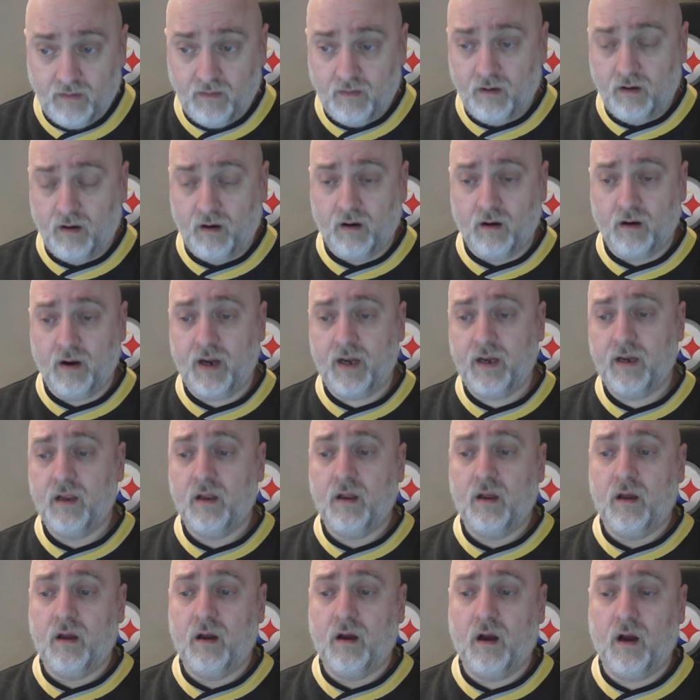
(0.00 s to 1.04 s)
All right.
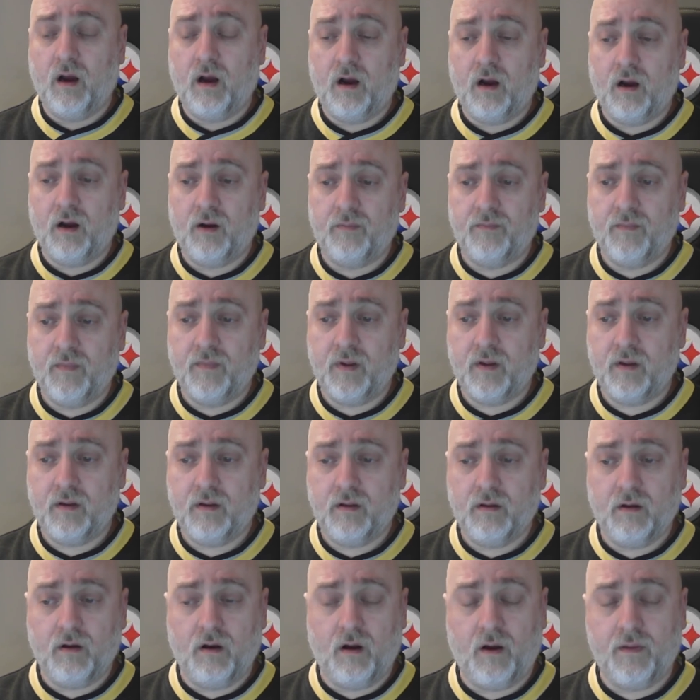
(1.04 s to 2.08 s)
On
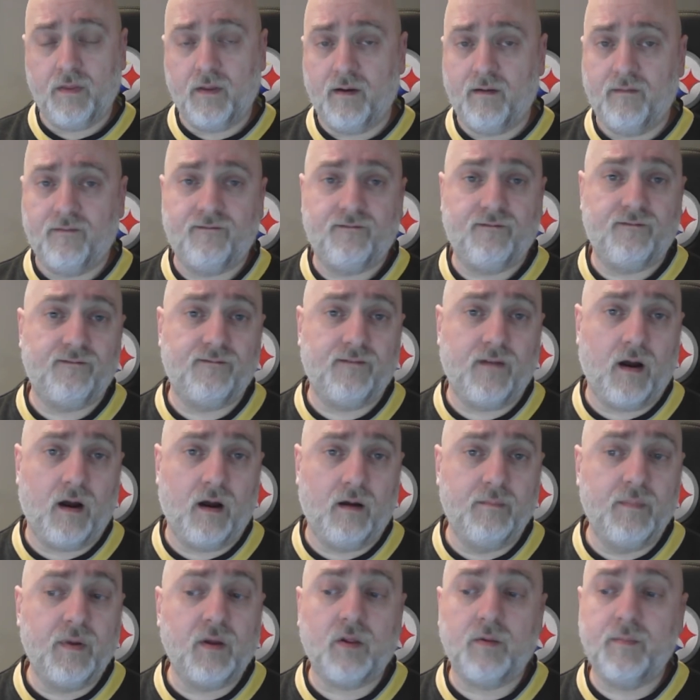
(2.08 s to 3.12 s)
the
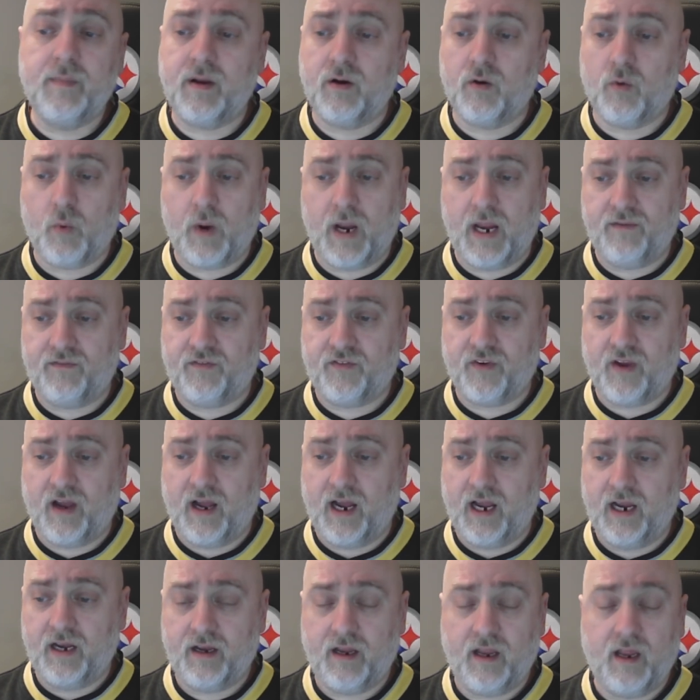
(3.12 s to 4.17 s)
millimeter wave
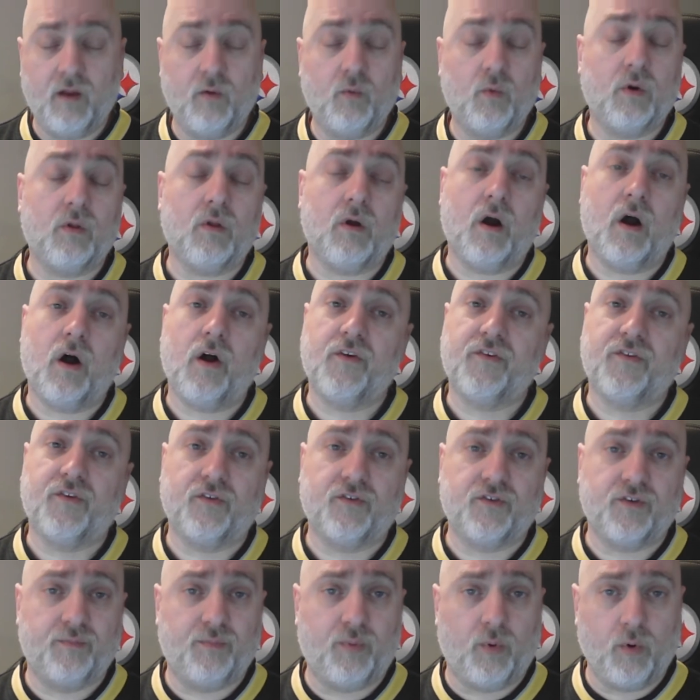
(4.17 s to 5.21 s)
side, it will also
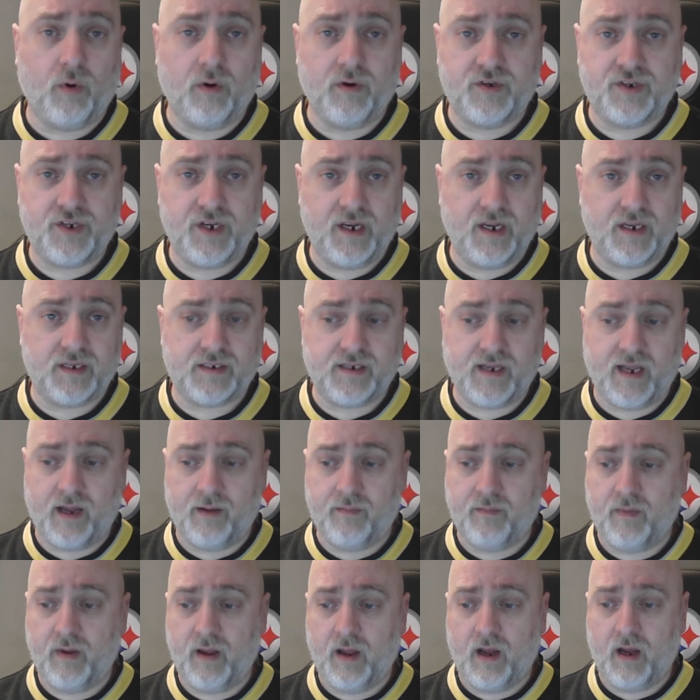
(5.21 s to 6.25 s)
support
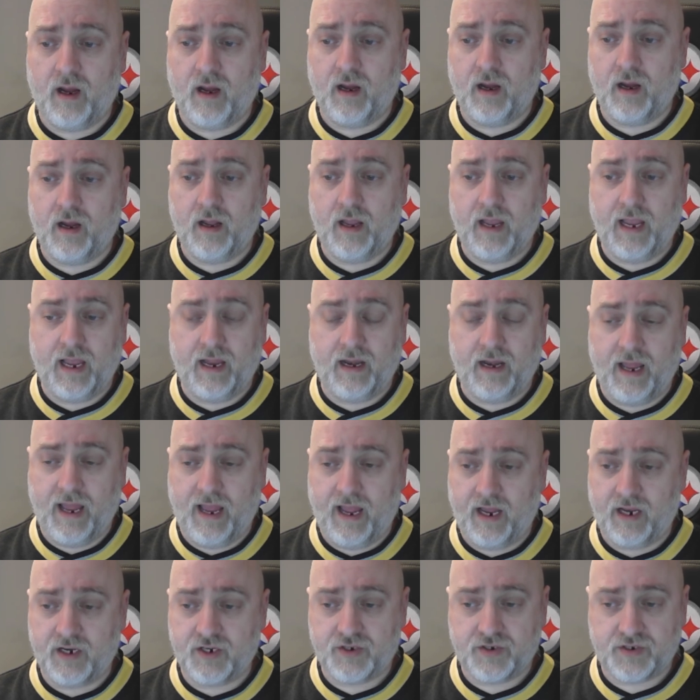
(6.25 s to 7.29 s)
GSM and
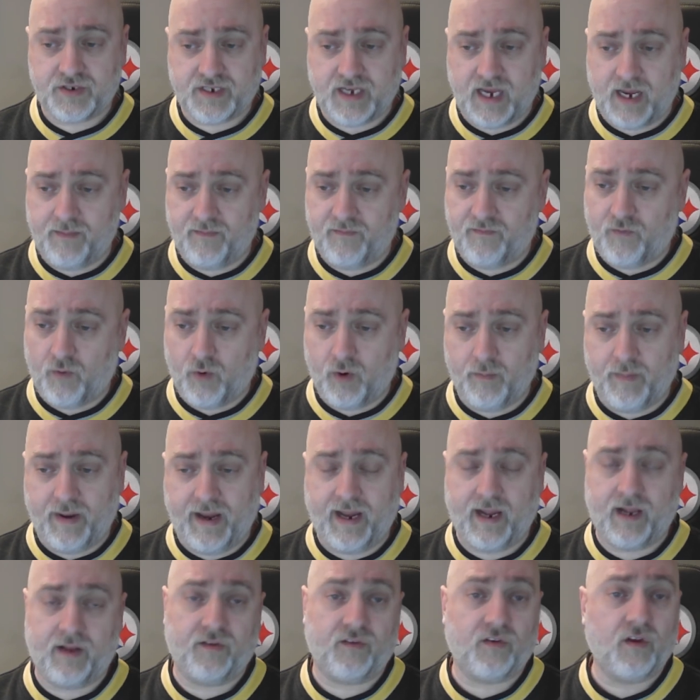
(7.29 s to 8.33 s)
Edge, same 4
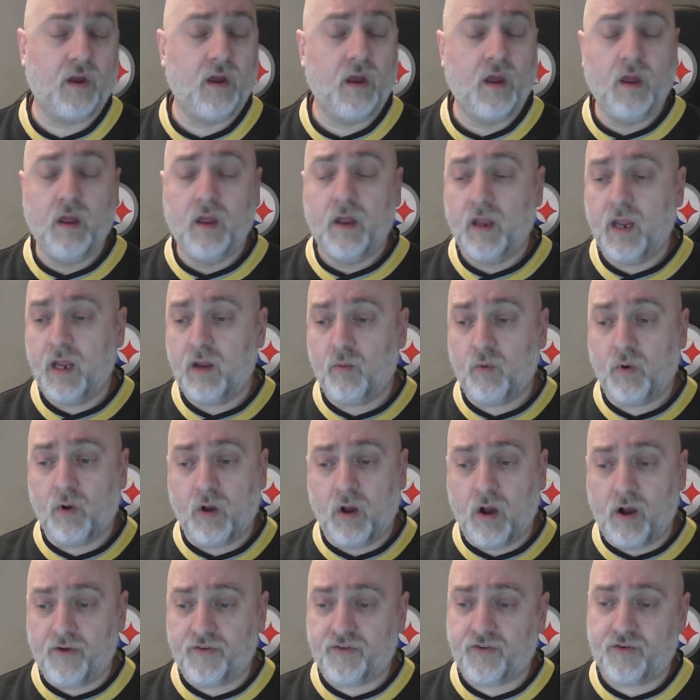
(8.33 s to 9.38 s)
bands. It will
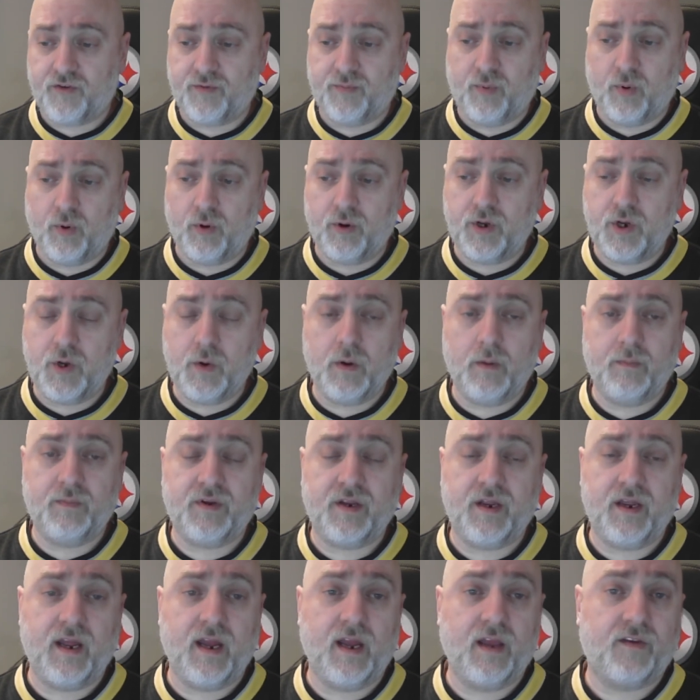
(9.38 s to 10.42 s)
also support
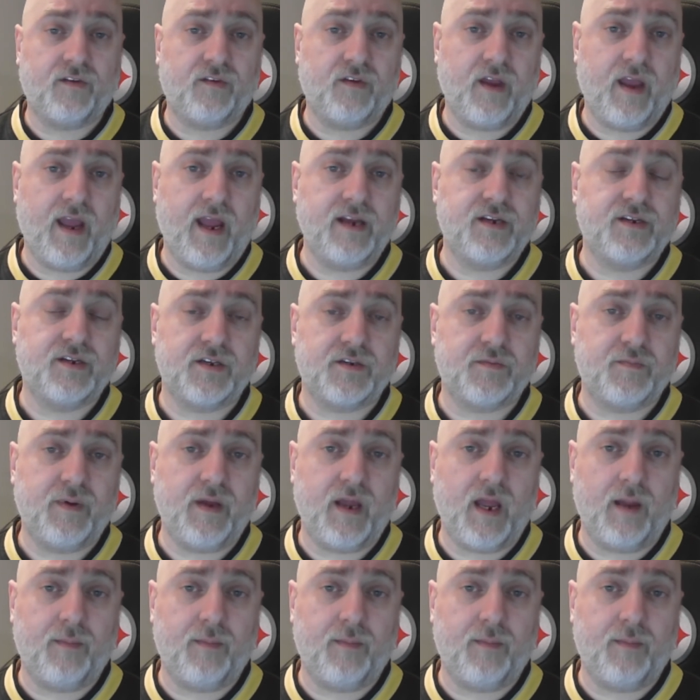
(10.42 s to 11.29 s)
UMTS, HSPA